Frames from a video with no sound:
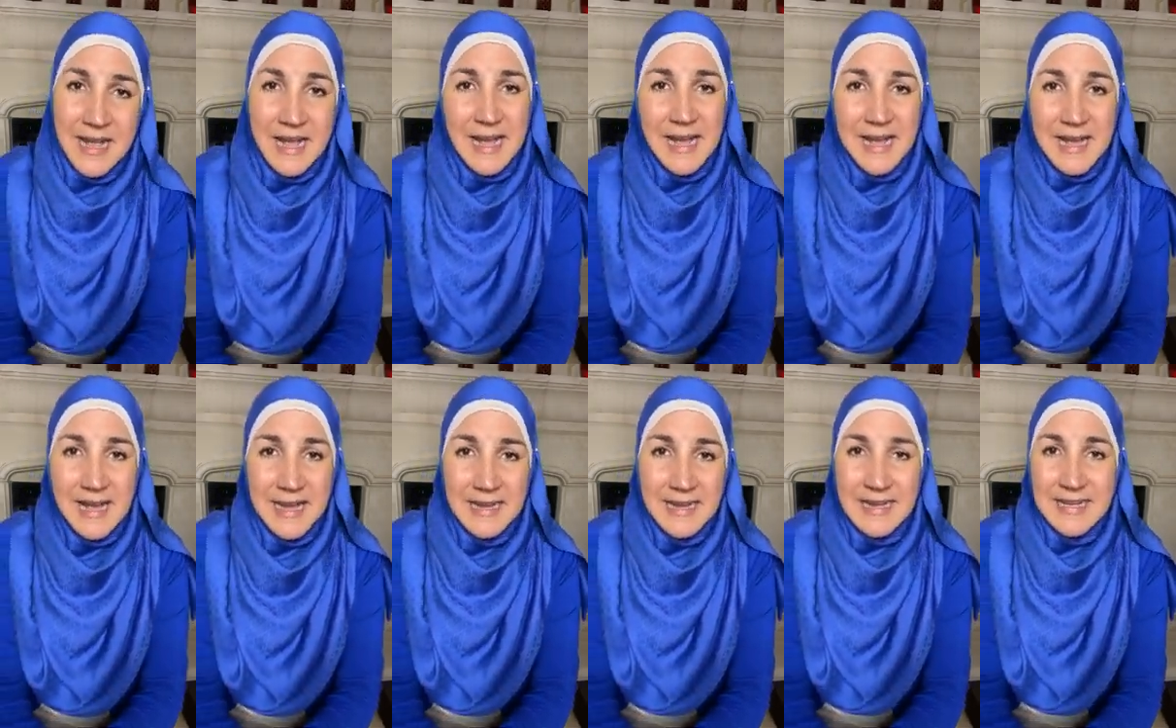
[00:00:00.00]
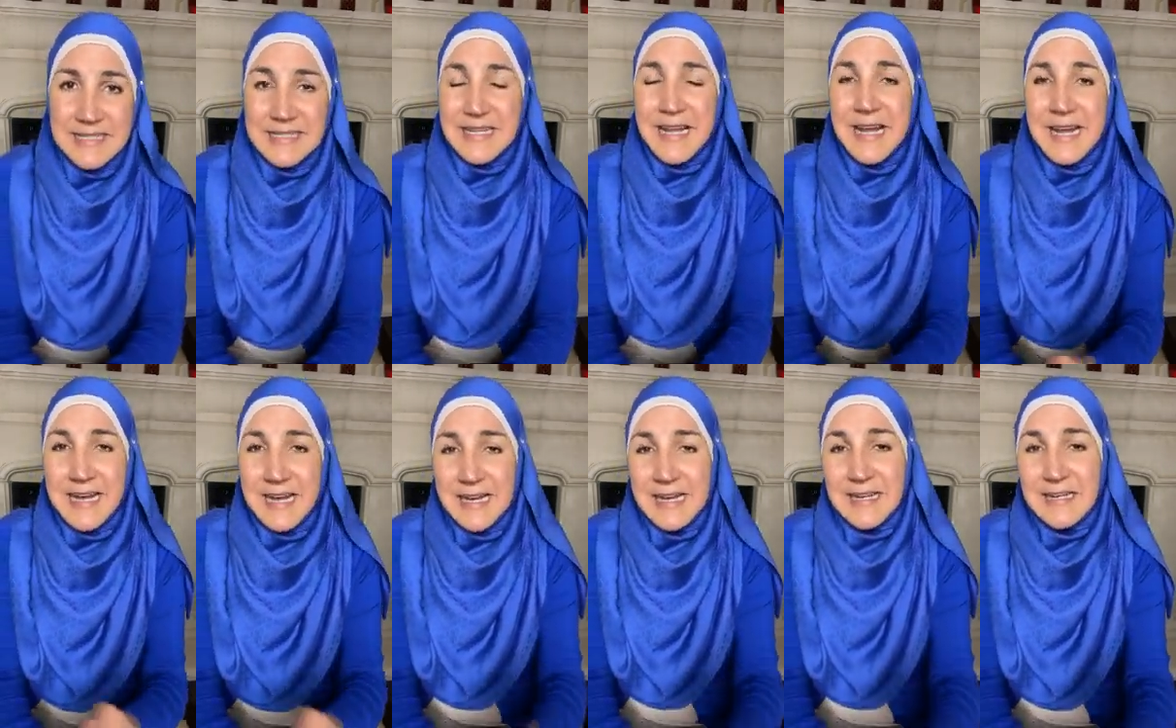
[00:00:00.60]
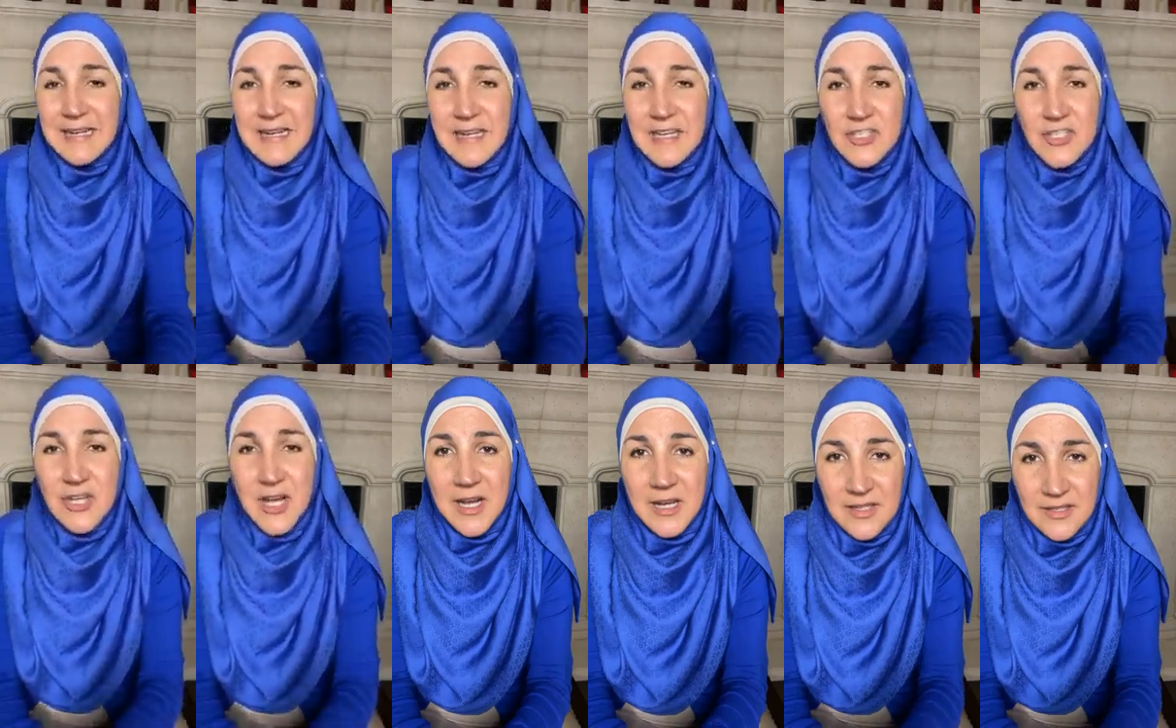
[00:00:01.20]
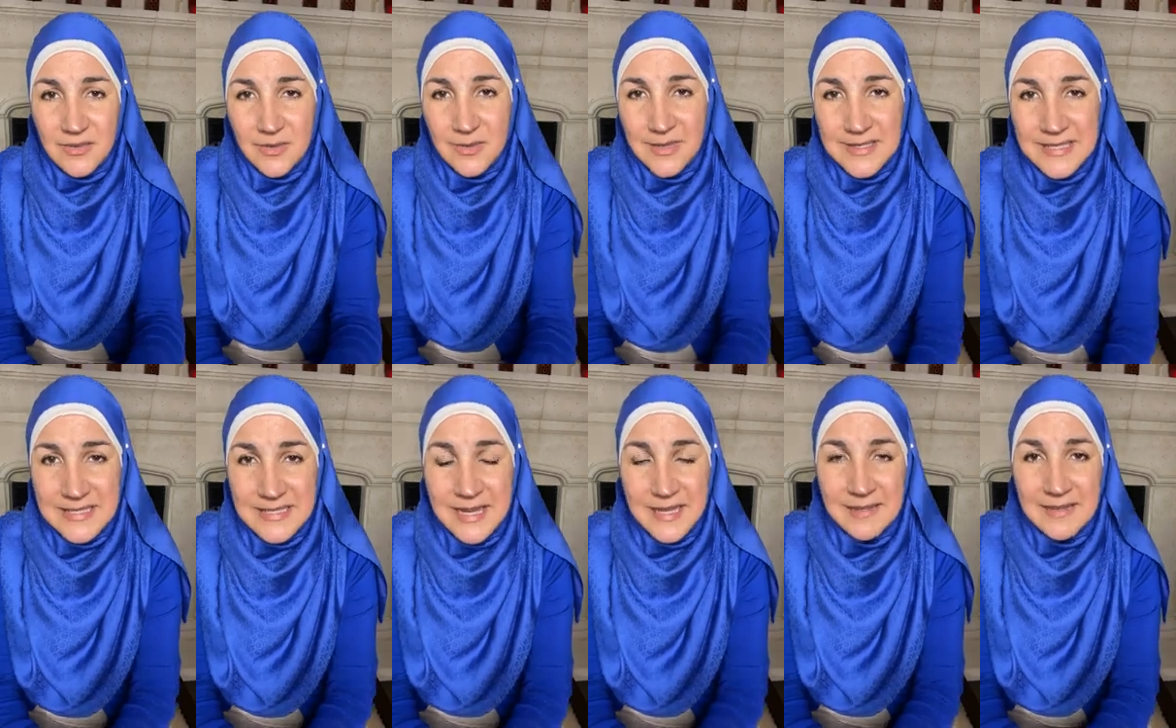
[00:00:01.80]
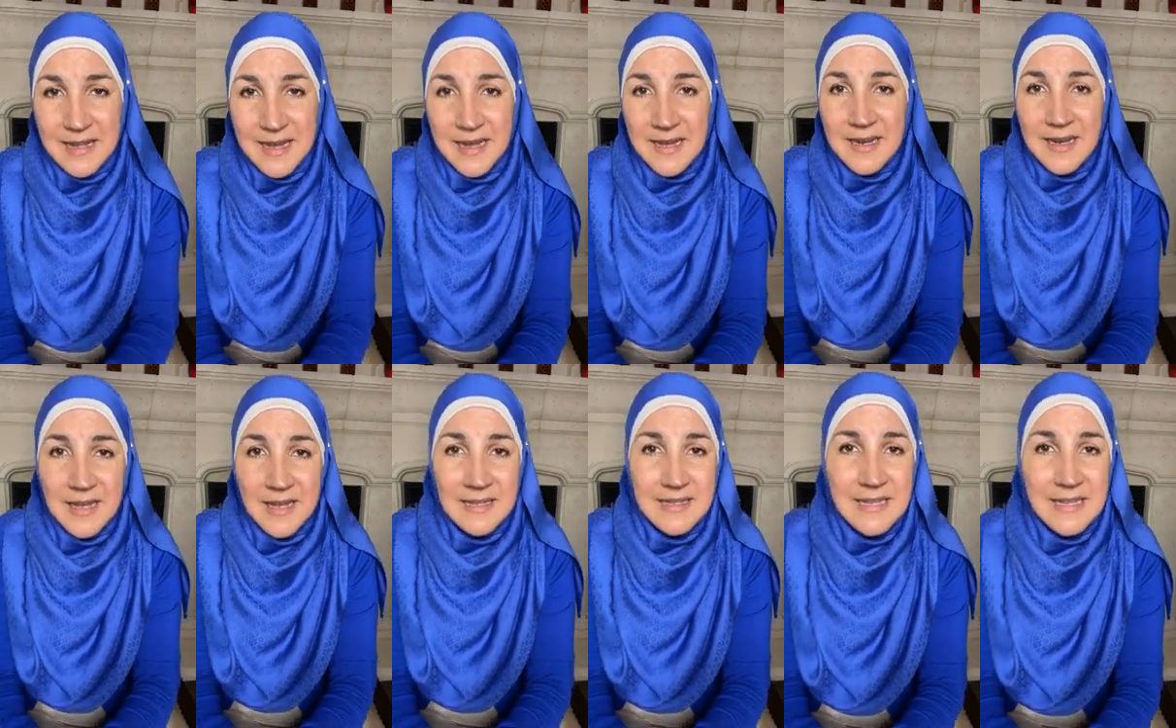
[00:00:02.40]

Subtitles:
and has had a child who has said that,